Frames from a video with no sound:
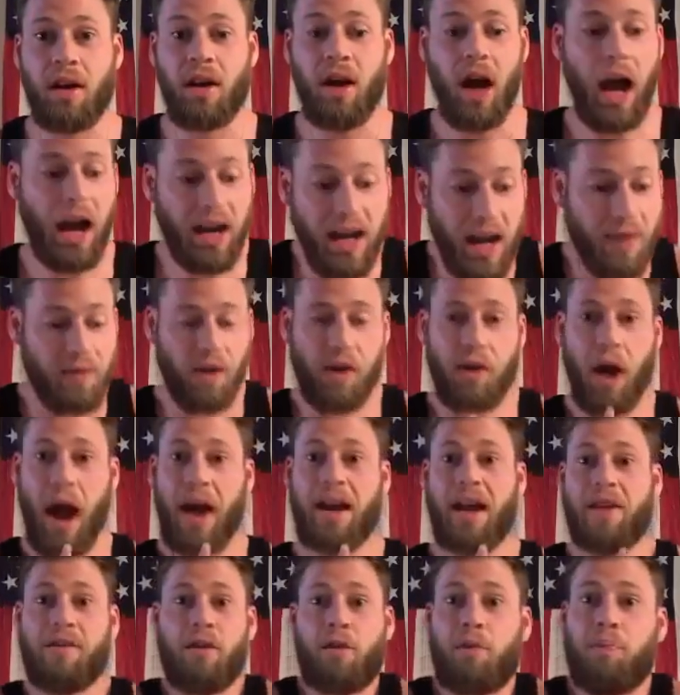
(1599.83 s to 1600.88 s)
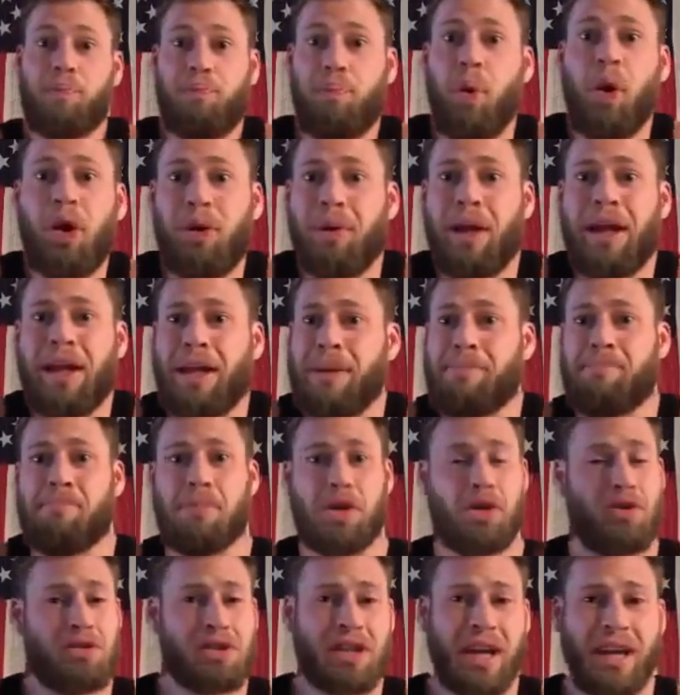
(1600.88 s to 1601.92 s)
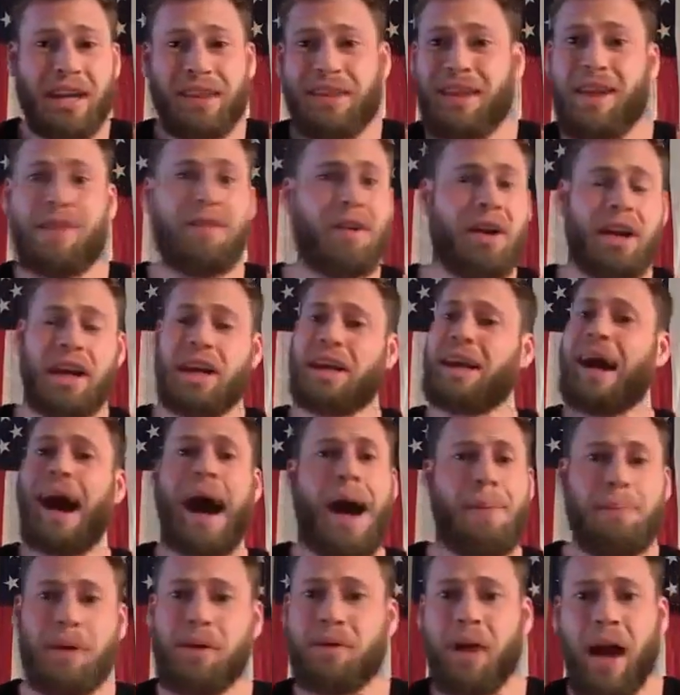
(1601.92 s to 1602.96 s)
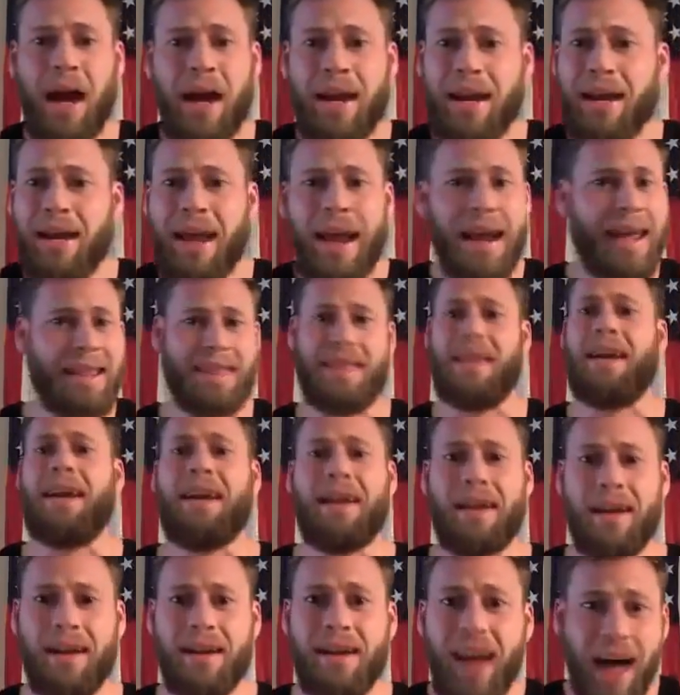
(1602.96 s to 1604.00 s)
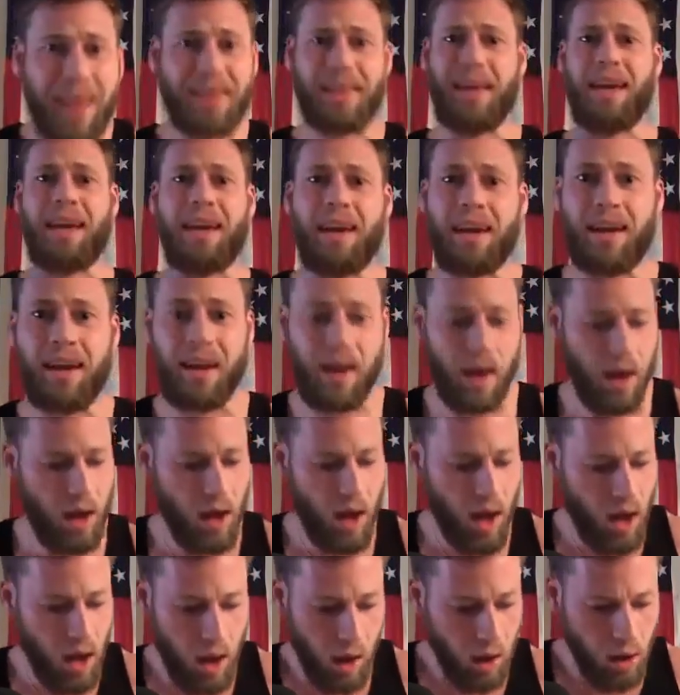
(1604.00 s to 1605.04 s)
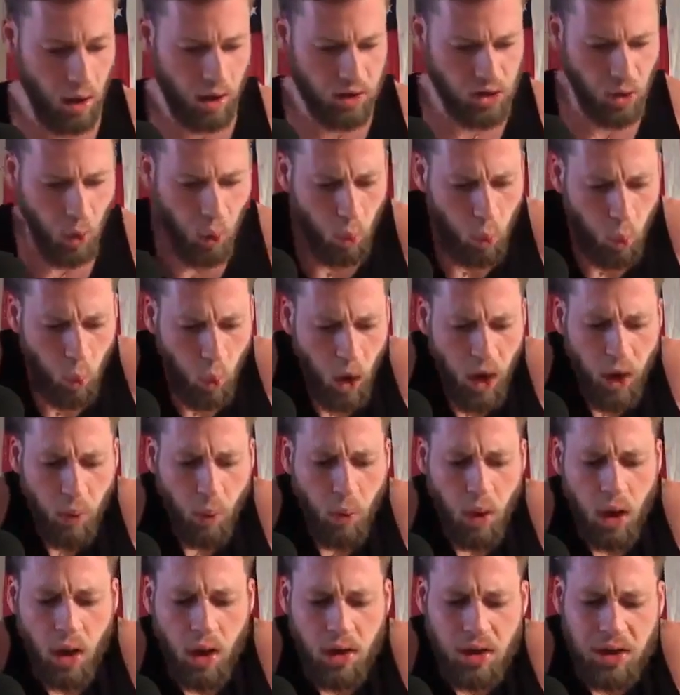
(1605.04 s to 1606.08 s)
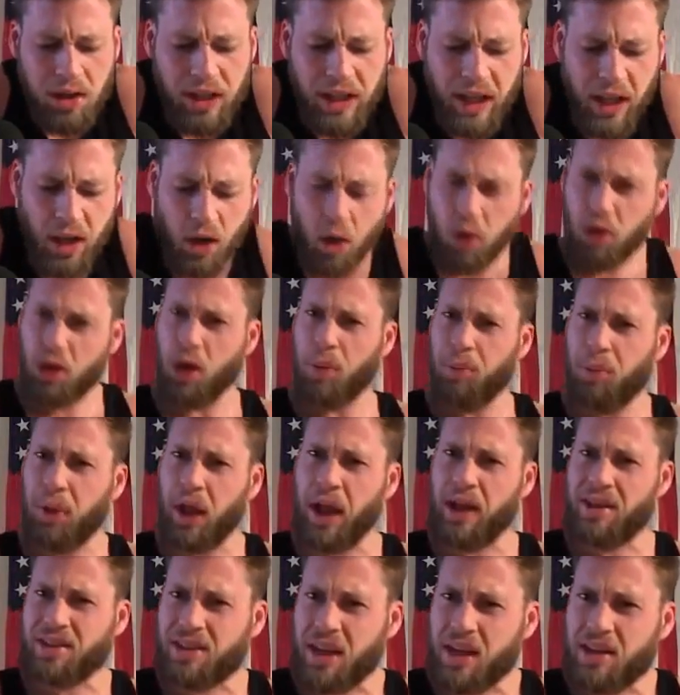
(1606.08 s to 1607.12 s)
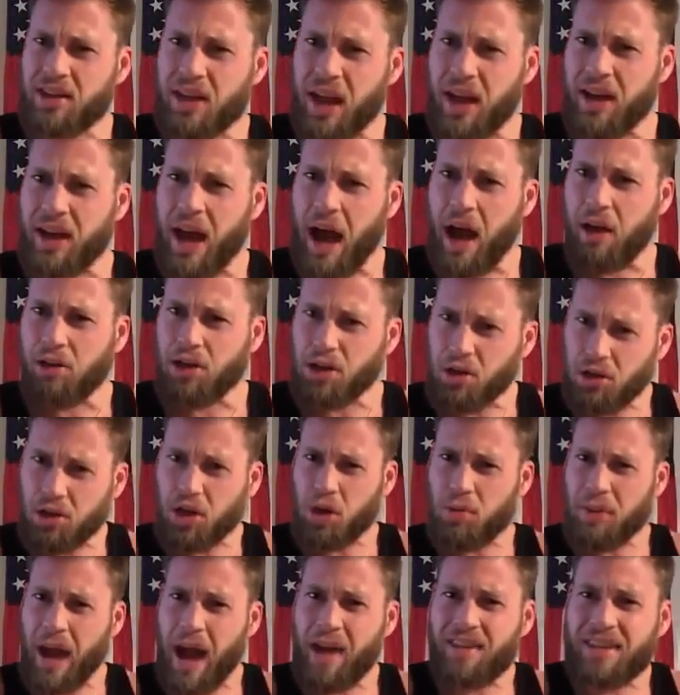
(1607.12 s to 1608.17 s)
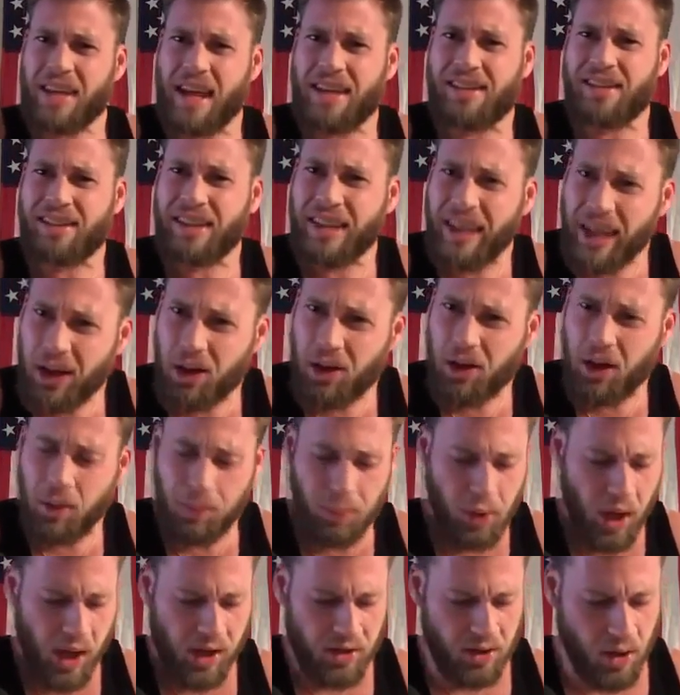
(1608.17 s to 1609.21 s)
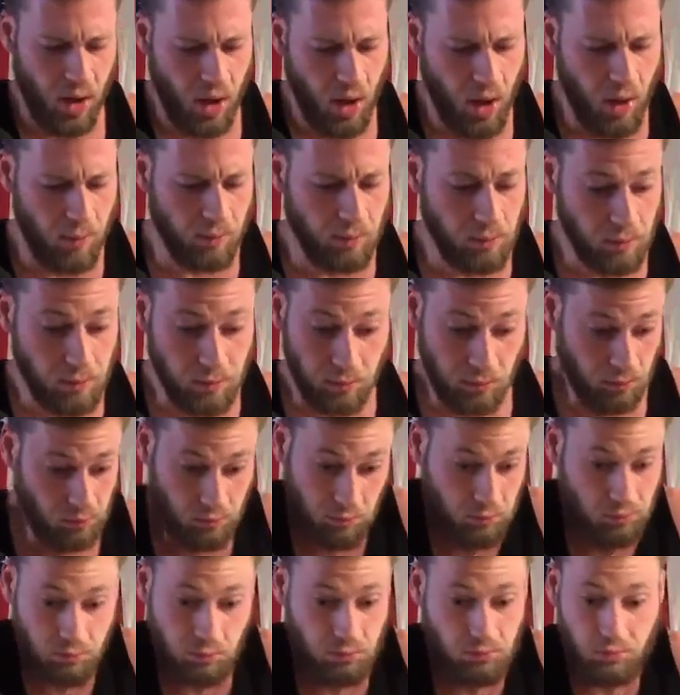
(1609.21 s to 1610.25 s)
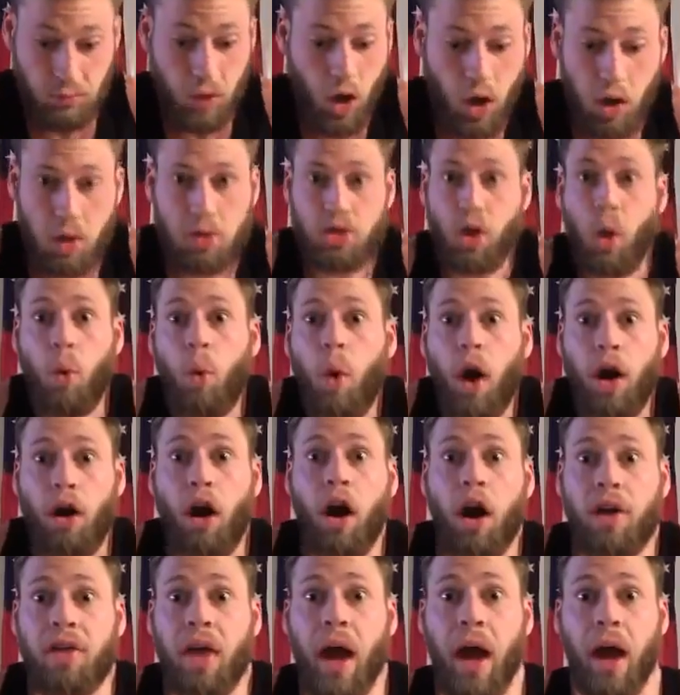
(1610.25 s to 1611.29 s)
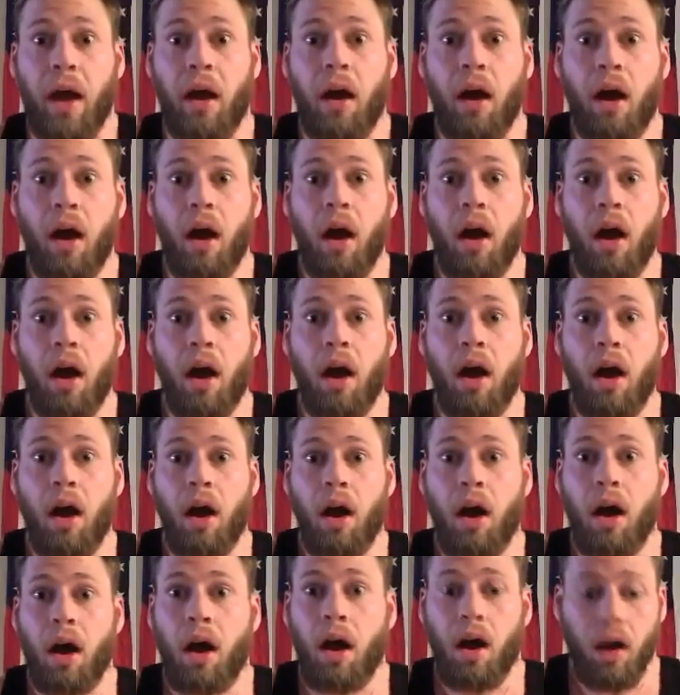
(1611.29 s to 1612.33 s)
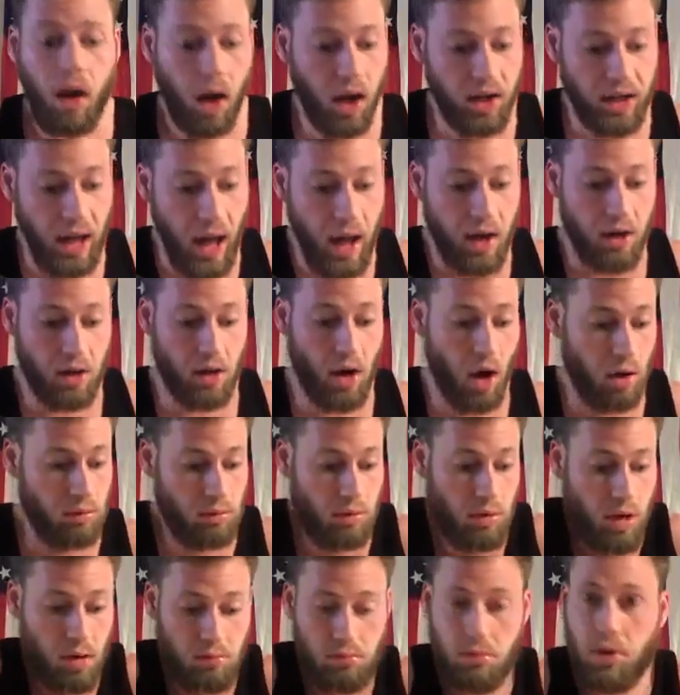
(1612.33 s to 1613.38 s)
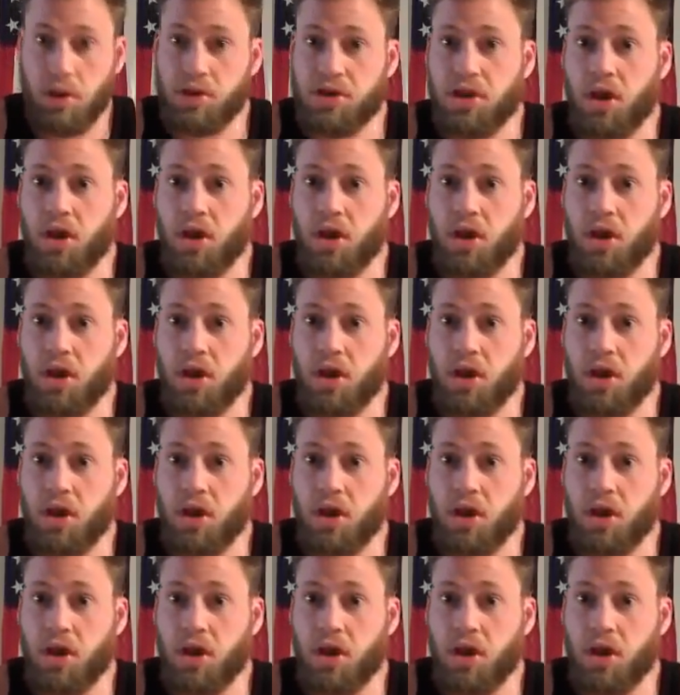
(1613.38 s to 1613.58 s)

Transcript: I never put any music, never any copyrighted anything. Nothing. So what legal complaints, they say now? YouTube now says legal complaints. So what are they? Again, there's